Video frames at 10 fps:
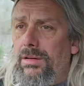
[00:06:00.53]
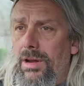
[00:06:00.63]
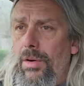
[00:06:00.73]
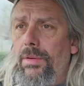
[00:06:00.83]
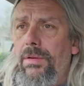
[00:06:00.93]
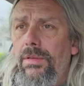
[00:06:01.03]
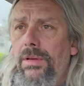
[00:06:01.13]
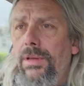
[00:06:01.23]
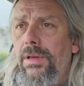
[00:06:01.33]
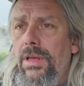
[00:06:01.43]
No.
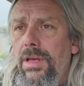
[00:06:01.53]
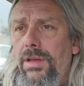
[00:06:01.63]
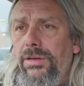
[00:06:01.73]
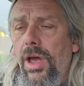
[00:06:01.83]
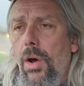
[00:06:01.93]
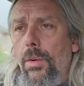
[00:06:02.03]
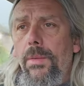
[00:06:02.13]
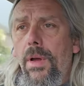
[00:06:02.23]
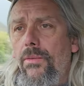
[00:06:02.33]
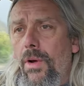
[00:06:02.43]
So,
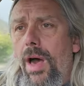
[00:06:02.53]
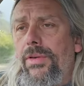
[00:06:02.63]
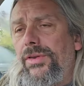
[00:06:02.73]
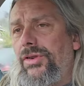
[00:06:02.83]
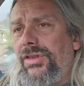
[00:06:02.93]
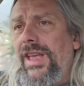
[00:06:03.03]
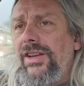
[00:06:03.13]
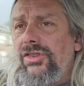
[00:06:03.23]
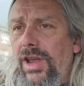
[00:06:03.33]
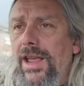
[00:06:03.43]
rather than just
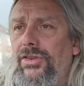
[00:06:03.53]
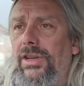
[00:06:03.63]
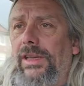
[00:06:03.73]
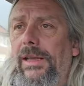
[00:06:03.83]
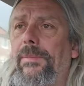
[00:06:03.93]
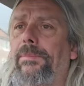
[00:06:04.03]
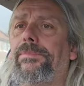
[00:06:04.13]
exchanging it,